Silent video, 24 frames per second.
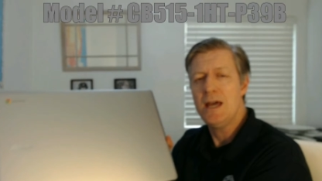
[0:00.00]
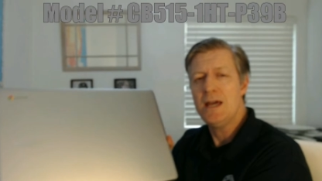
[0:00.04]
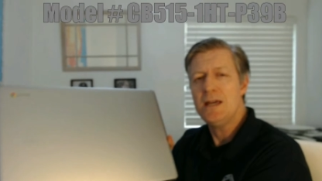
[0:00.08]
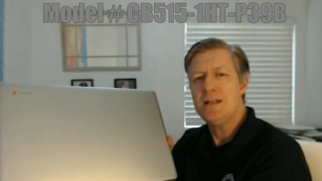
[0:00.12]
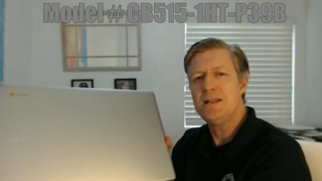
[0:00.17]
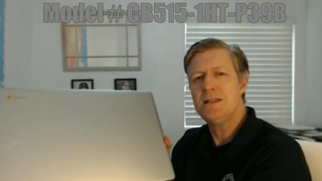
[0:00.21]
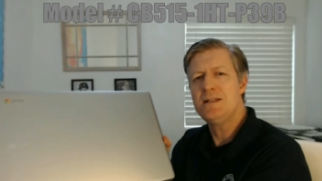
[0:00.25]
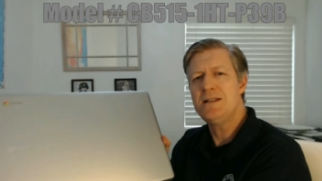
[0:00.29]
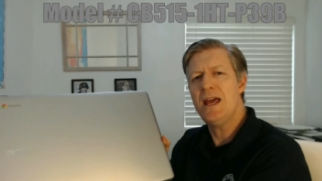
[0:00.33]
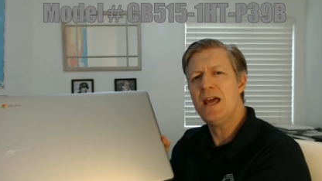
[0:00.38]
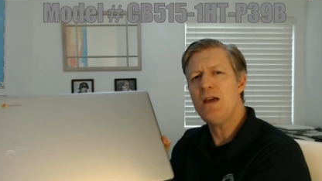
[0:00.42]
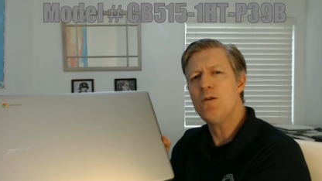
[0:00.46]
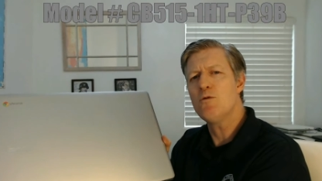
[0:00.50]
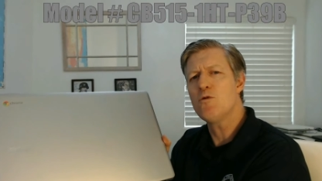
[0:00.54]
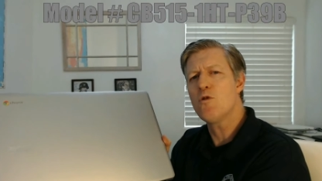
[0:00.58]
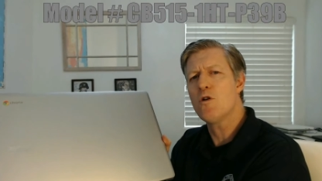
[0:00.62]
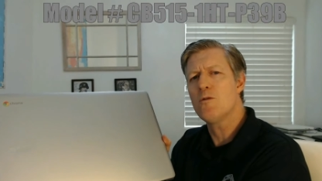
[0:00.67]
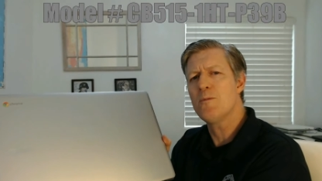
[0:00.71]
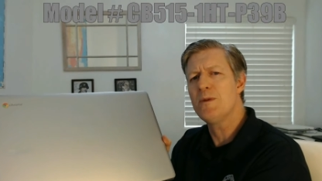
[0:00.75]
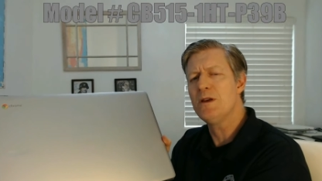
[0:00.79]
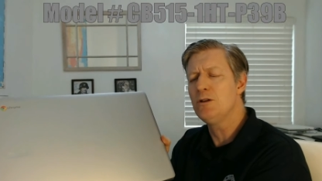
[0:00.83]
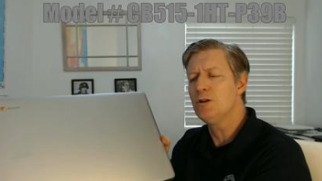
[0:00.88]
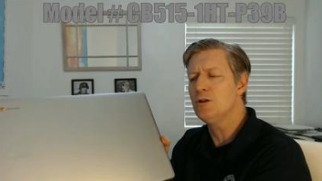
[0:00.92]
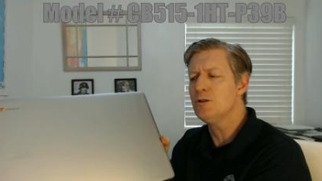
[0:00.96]
Today we're
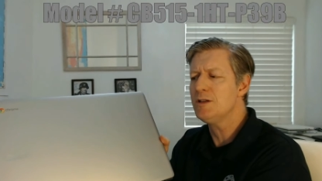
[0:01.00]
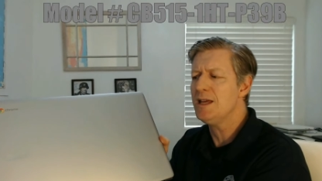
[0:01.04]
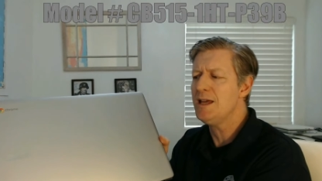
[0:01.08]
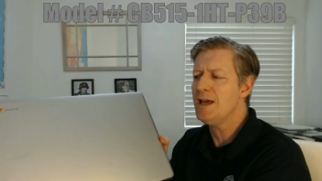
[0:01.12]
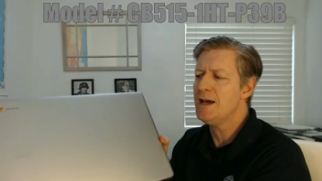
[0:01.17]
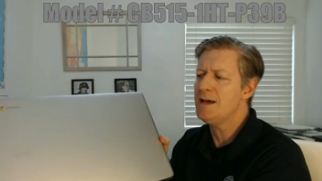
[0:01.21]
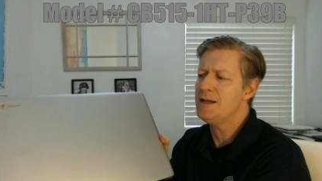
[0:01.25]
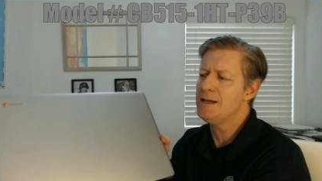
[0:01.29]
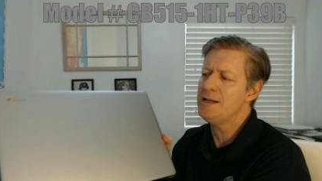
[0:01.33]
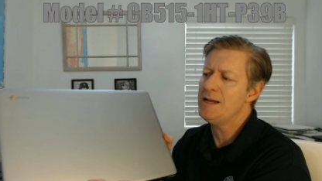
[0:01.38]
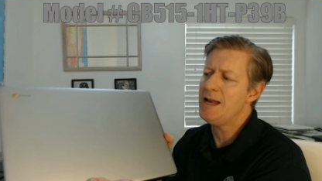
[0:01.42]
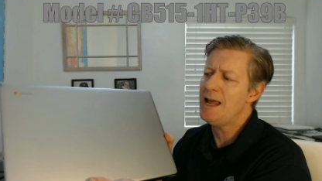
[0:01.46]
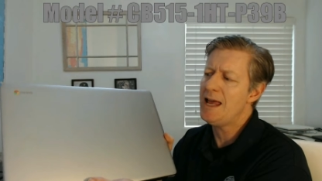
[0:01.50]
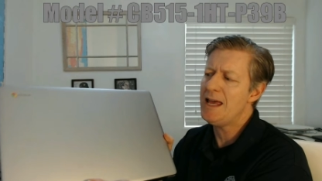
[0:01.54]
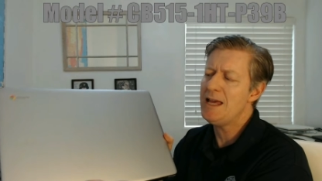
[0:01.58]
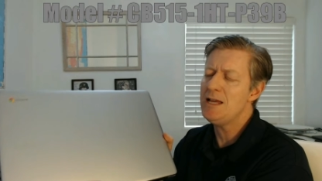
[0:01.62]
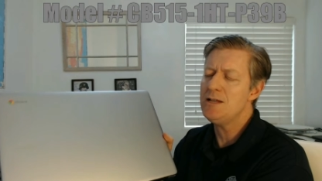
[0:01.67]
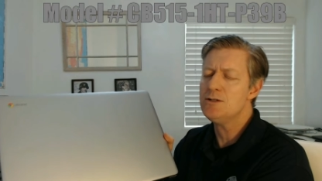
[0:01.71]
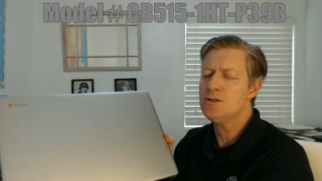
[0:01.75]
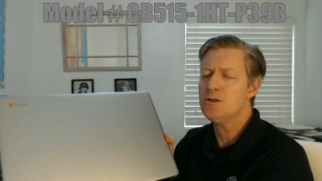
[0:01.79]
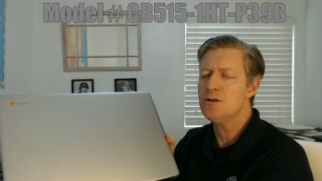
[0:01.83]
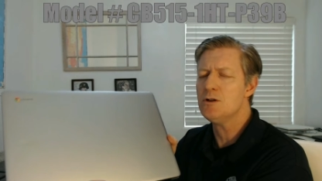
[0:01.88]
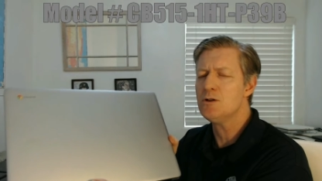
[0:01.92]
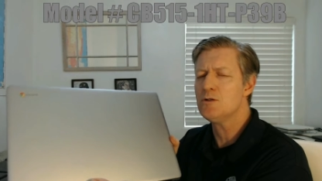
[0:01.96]
going to be looking at an
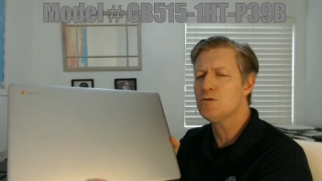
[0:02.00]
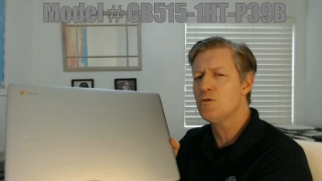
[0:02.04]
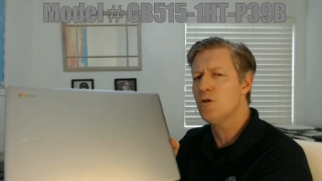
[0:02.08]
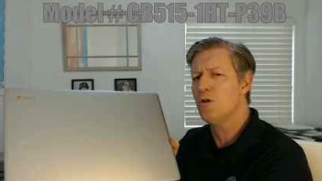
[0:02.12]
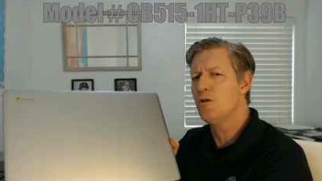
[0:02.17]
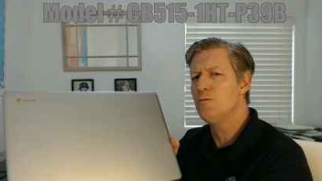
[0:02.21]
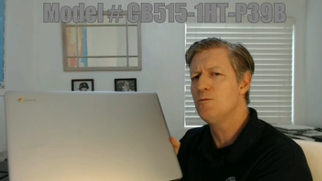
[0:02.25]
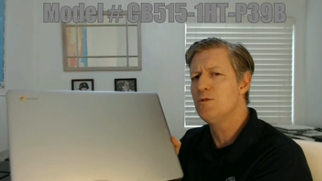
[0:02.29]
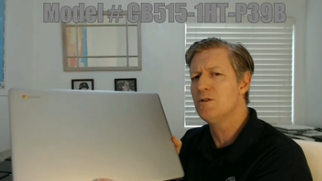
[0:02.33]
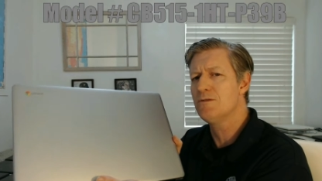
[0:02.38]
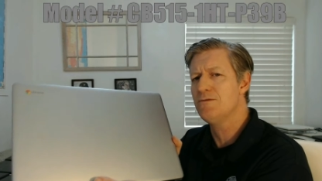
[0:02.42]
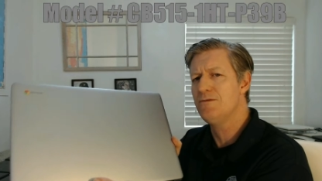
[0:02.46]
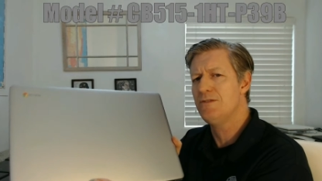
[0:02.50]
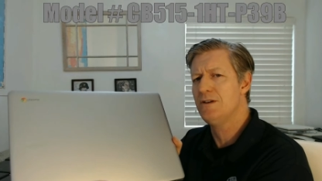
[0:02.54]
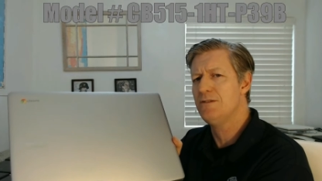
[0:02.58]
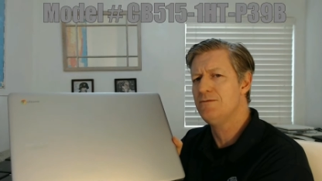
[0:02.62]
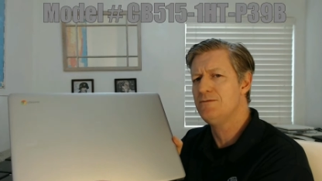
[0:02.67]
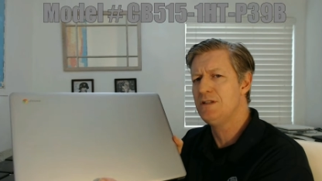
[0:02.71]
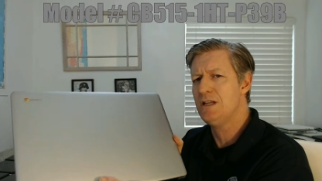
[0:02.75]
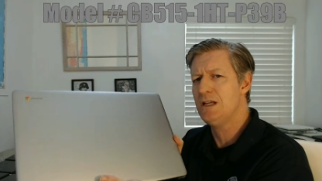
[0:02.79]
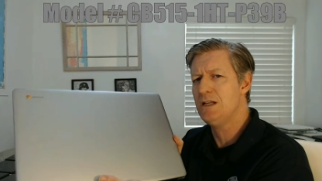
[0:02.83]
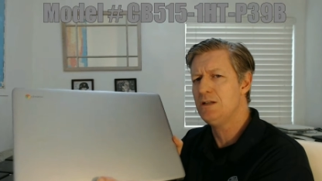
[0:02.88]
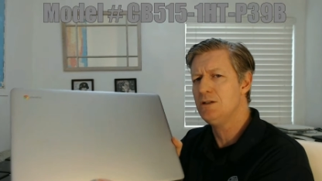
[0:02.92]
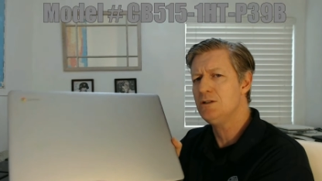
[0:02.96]
Acer Chromebook
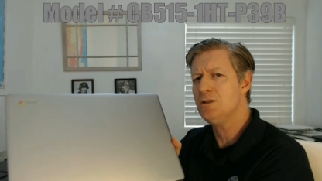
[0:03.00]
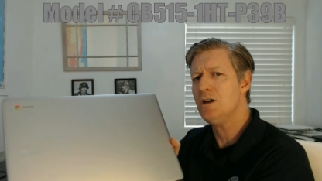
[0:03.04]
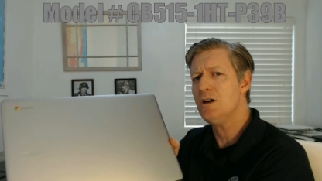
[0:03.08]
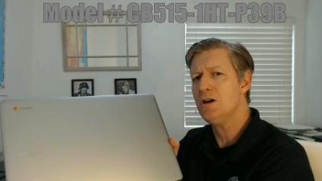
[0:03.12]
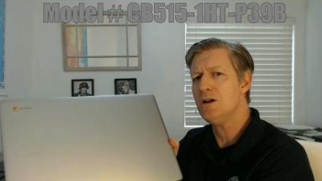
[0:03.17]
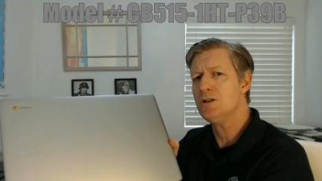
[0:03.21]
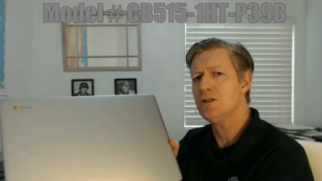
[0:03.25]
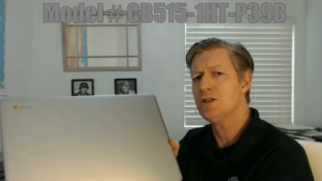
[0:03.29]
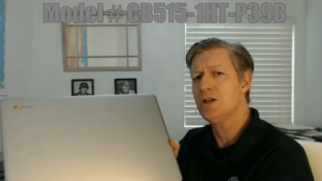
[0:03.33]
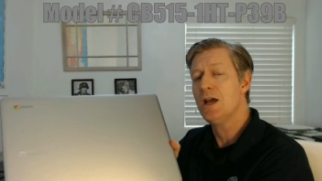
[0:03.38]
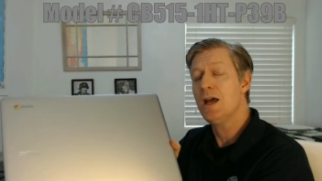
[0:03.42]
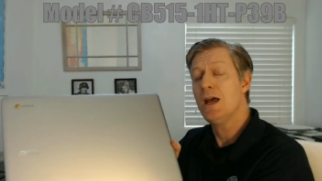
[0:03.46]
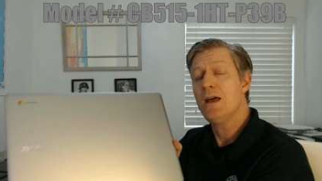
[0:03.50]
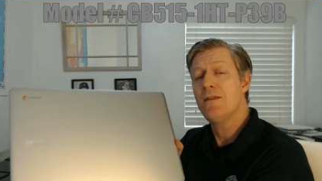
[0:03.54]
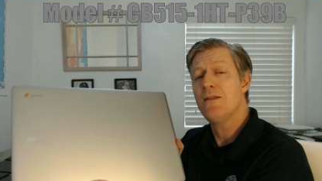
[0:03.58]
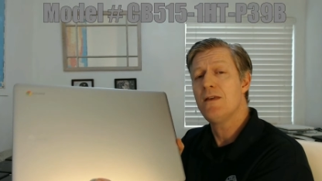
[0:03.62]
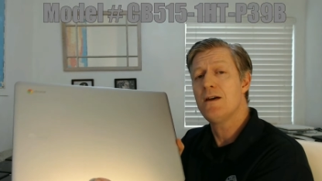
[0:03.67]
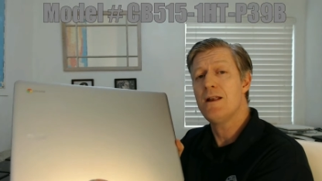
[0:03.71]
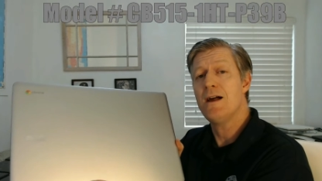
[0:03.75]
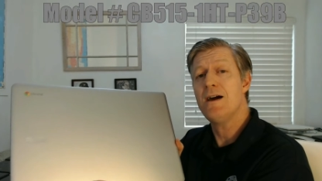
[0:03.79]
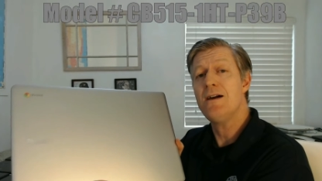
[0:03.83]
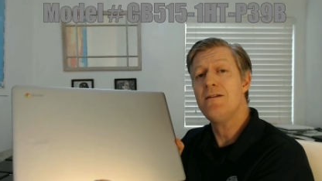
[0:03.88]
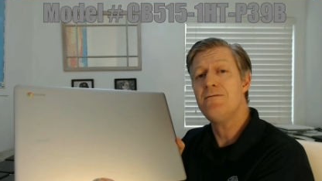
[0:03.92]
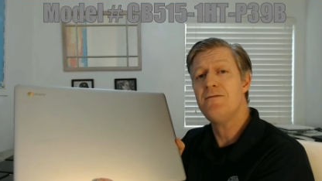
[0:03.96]
15 Touch
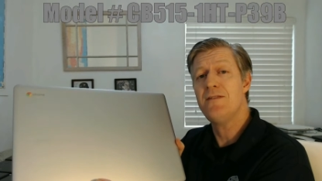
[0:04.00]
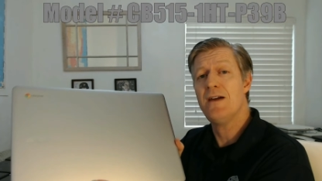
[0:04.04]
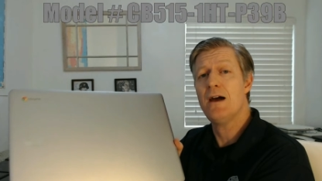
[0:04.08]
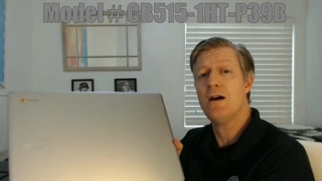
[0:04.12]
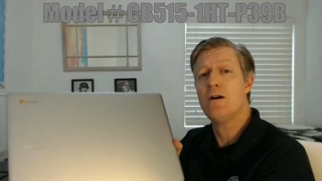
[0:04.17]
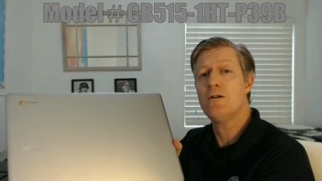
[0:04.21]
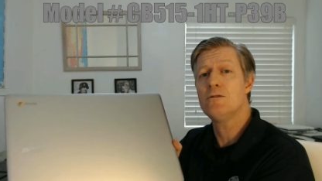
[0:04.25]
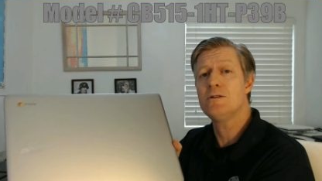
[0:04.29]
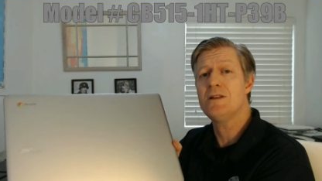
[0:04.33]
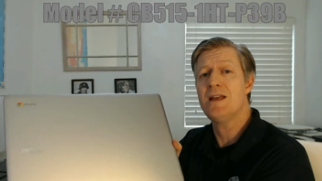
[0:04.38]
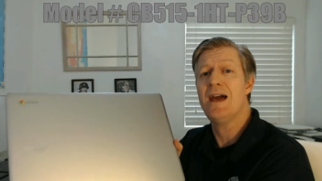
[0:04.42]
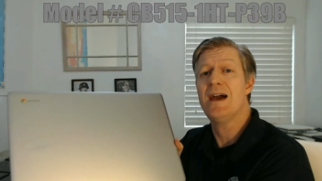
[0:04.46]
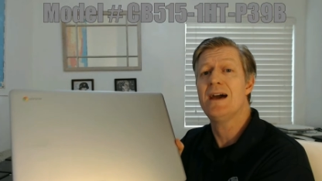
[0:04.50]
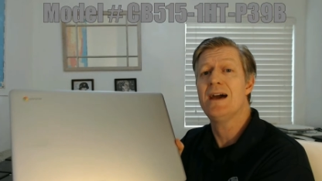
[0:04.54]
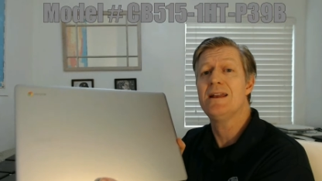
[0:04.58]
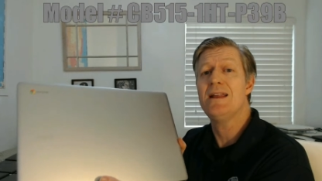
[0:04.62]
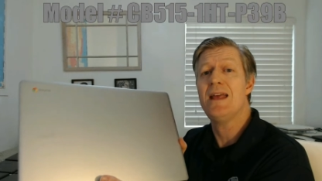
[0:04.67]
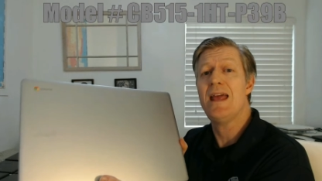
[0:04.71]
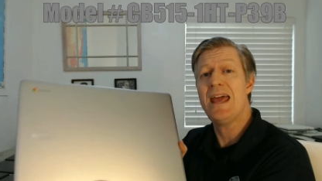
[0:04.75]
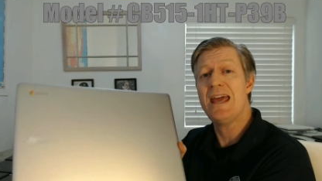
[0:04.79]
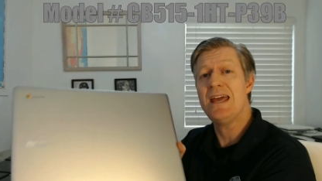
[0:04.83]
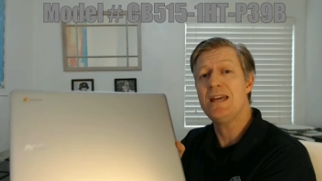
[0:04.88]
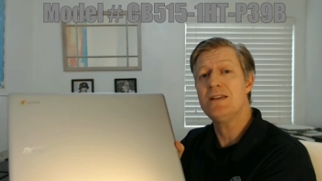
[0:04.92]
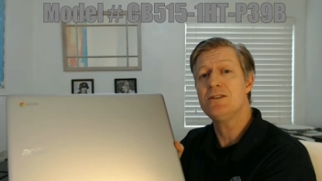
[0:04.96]
that I found
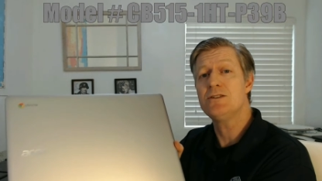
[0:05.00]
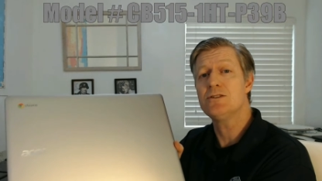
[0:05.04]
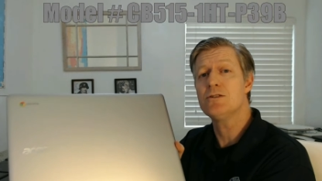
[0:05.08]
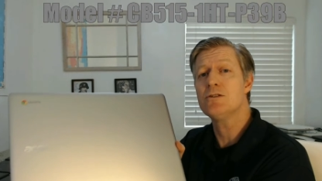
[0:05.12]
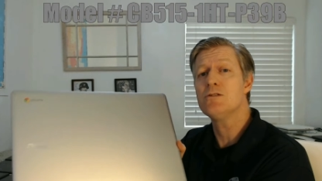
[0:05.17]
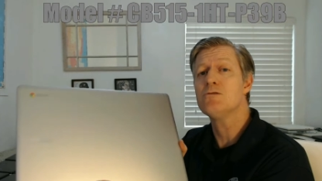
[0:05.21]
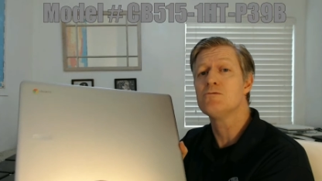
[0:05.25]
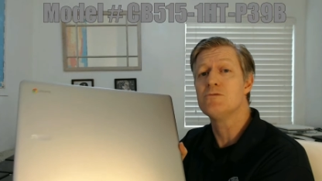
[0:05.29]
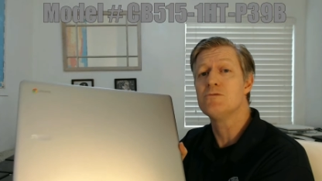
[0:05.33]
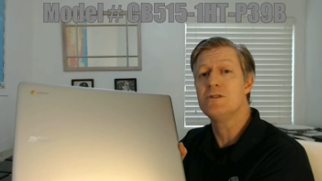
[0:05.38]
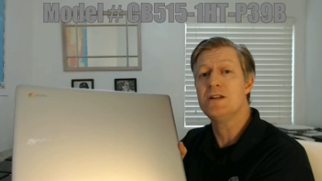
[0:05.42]
at Acer